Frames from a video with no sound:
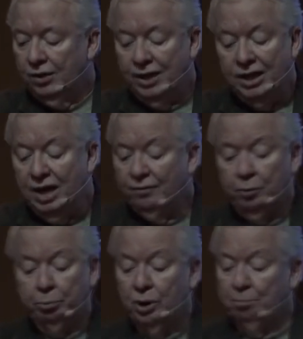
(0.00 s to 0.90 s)
They never
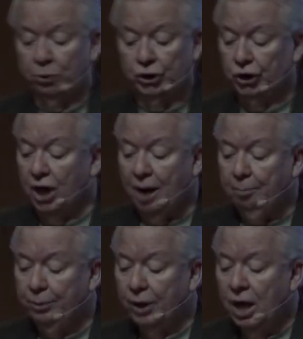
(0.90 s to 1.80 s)
primp or
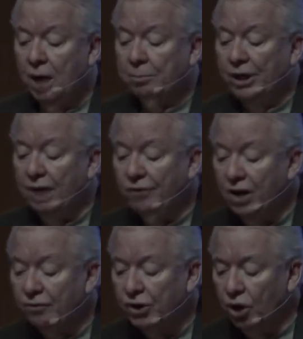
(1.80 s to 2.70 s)
shop. But have you
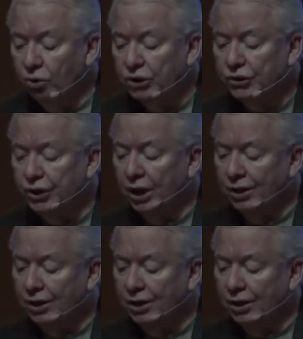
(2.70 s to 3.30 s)
ever noticed,